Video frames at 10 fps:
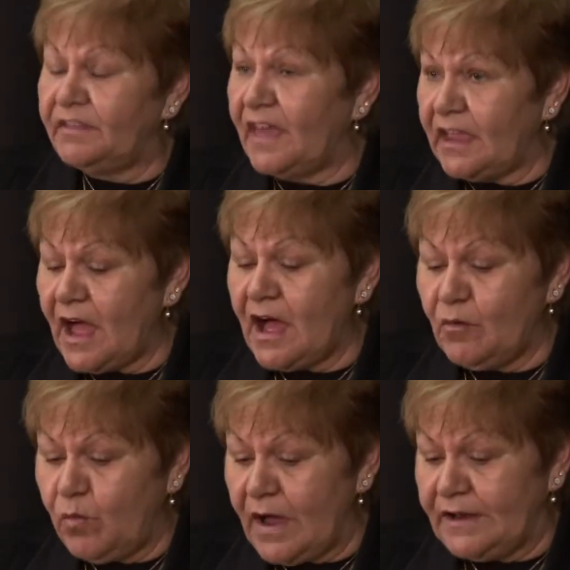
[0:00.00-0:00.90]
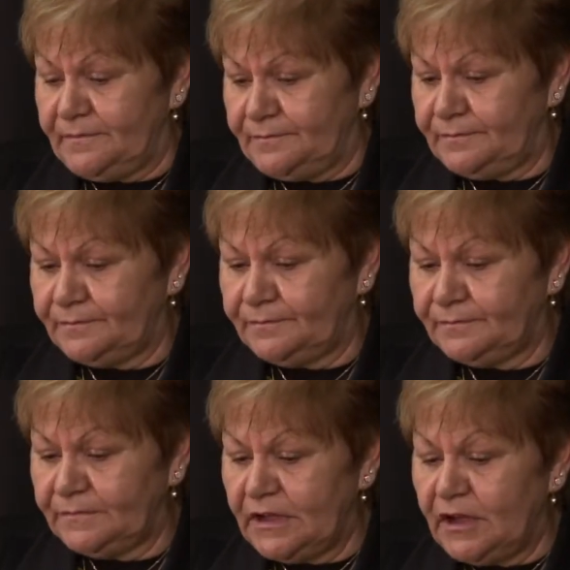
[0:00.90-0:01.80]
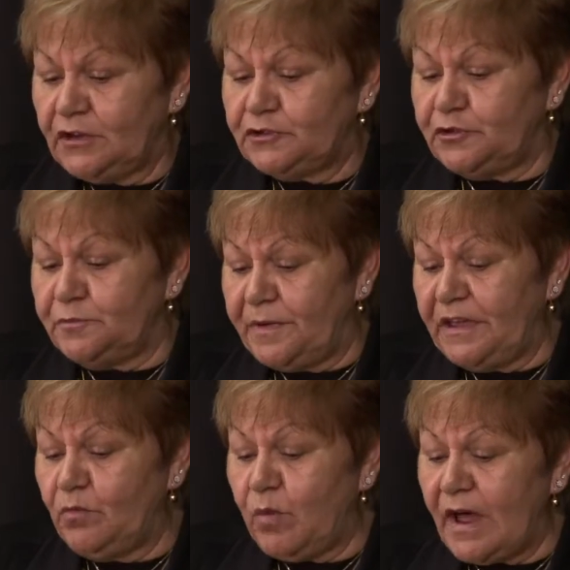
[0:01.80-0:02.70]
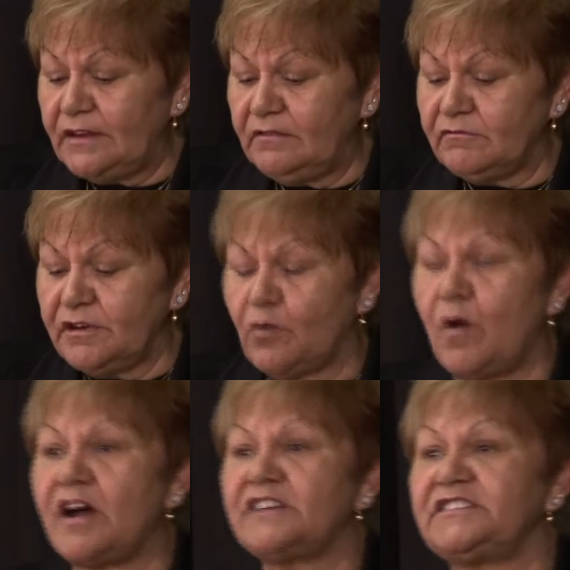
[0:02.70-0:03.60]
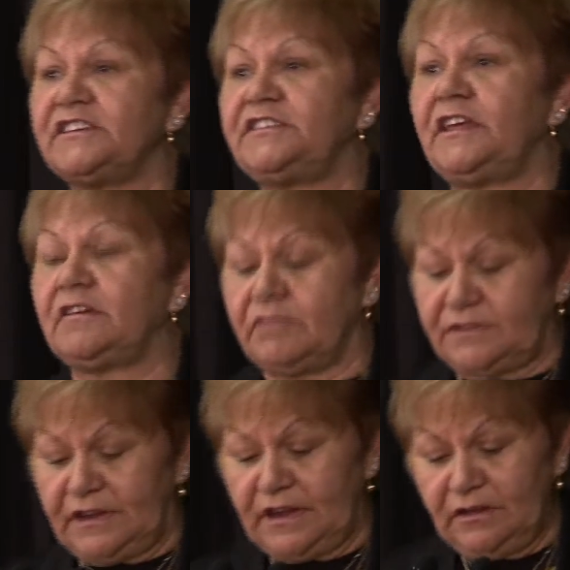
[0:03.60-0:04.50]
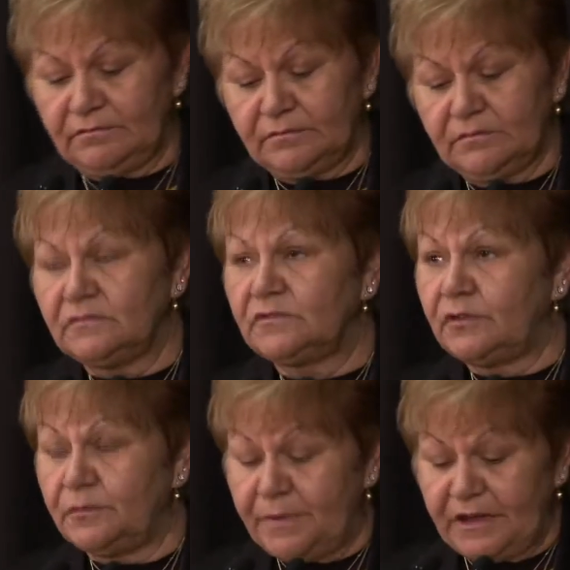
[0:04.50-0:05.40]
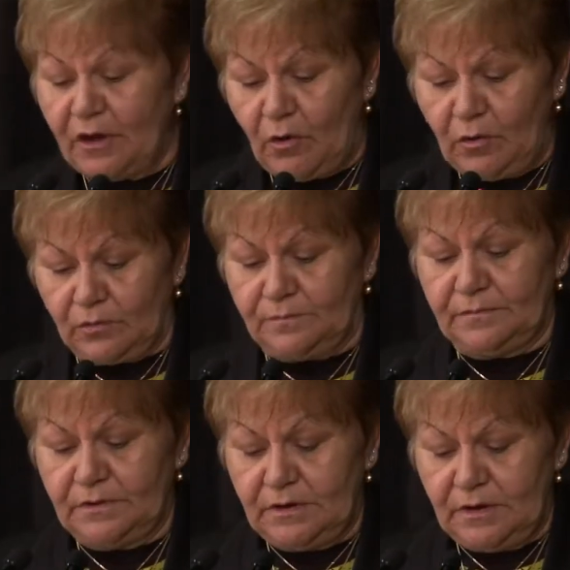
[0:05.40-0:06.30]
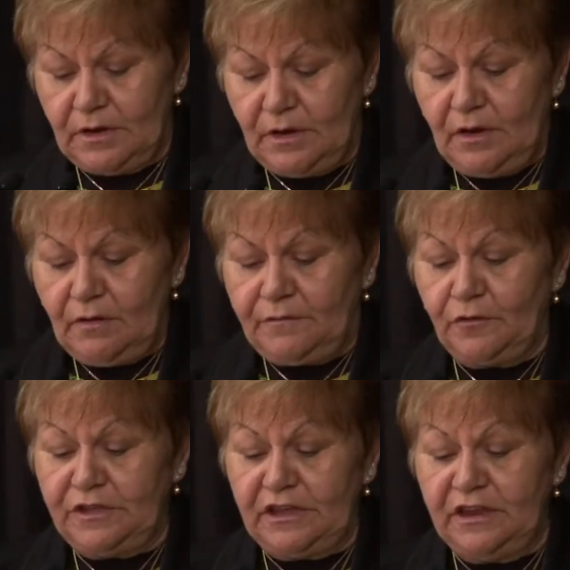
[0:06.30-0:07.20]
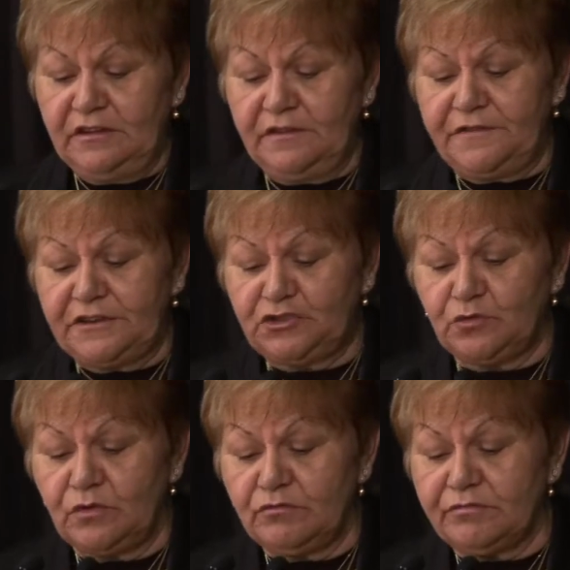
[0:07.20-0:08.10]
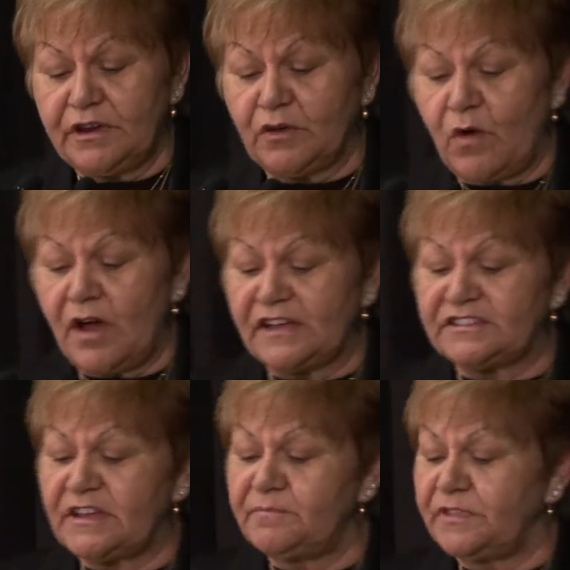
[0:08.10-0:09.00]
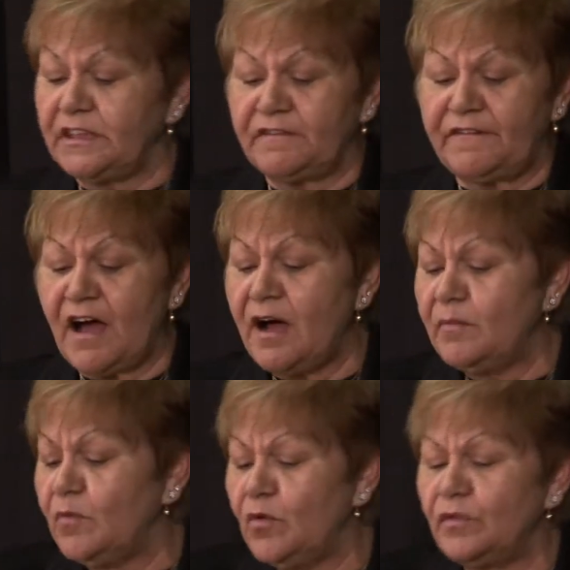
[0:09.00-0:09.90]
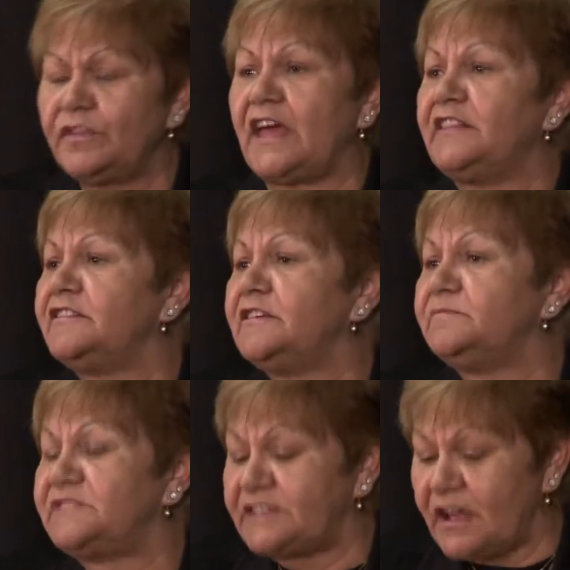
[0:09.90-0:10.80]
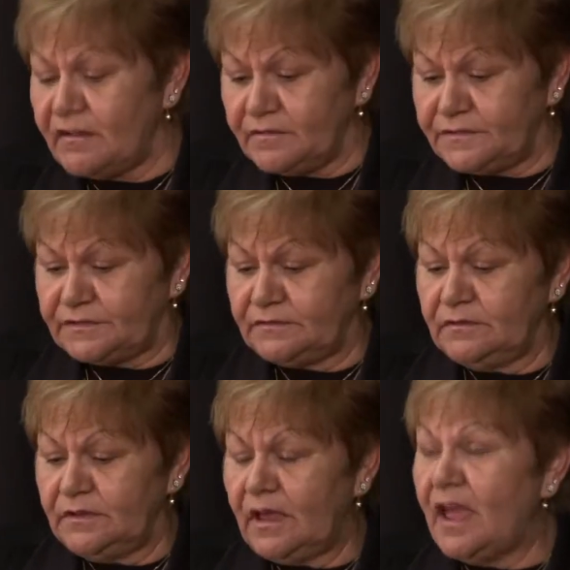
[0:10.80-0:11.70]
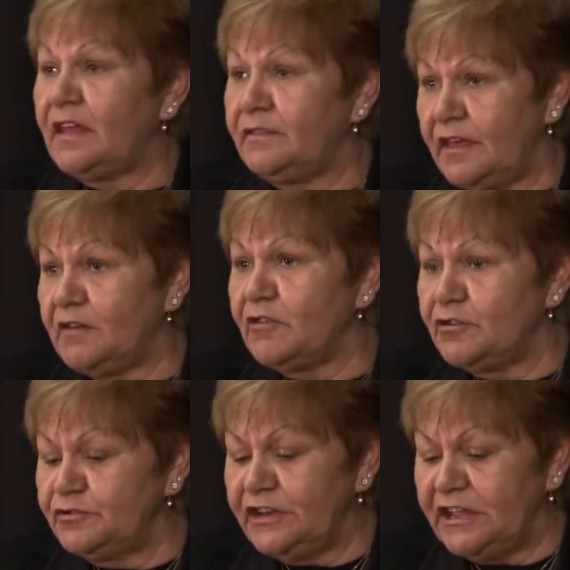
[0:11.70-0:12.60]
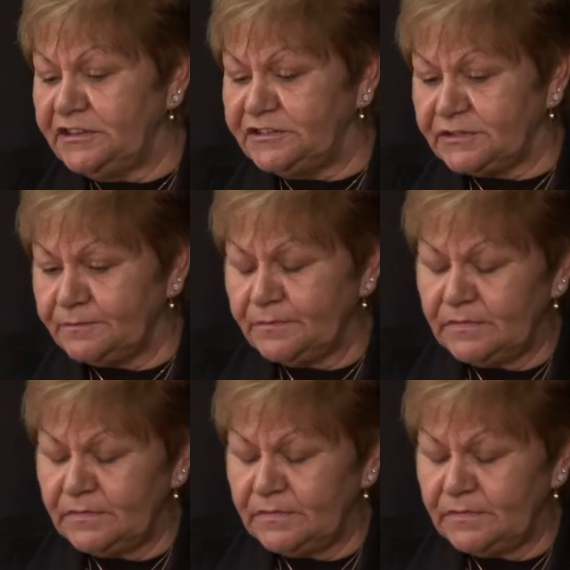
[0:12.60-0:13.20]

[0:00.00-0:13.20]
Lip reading: They are one. To be one requires integrity, to be whole. For the individual requires something far more than themselves and their own needs.